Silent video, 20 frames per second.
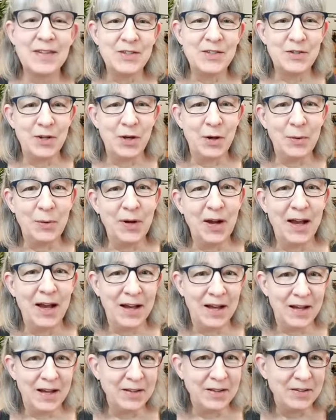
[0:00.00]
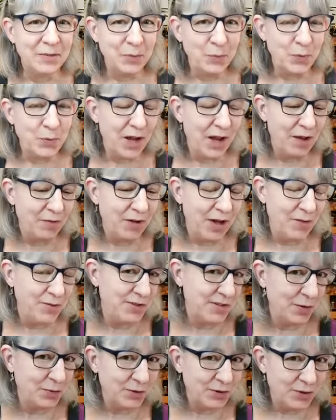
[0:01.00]
So I have
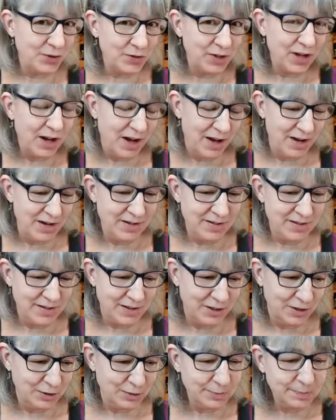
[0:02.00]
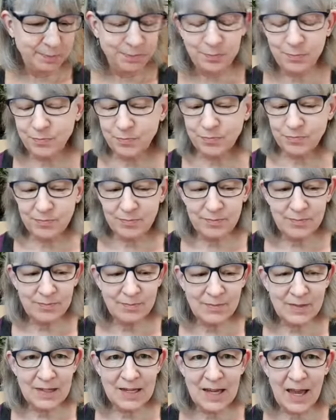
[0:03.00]
several different kinds here,
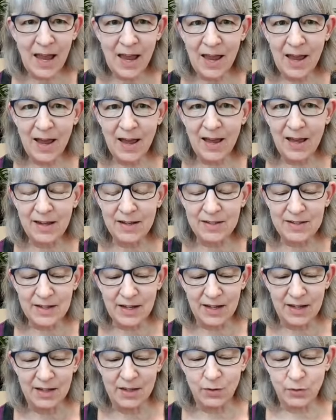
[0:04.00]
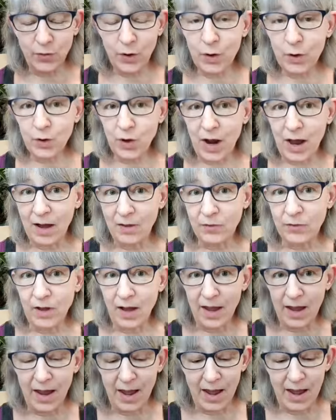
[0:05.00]
and in the photograph
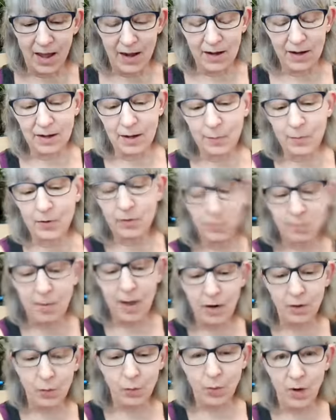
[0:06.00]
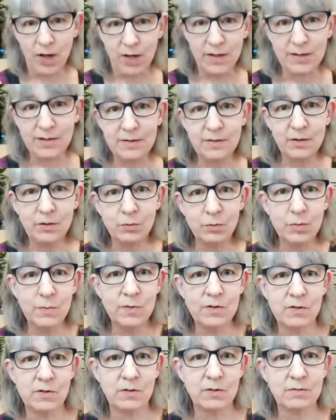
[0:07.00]
I had a couple of metal ones,
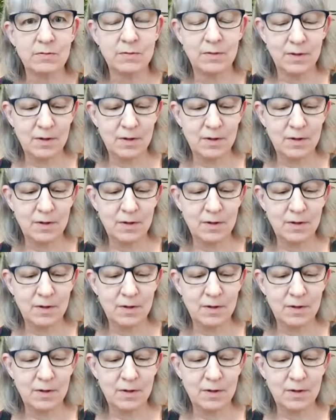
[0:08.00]
whoops,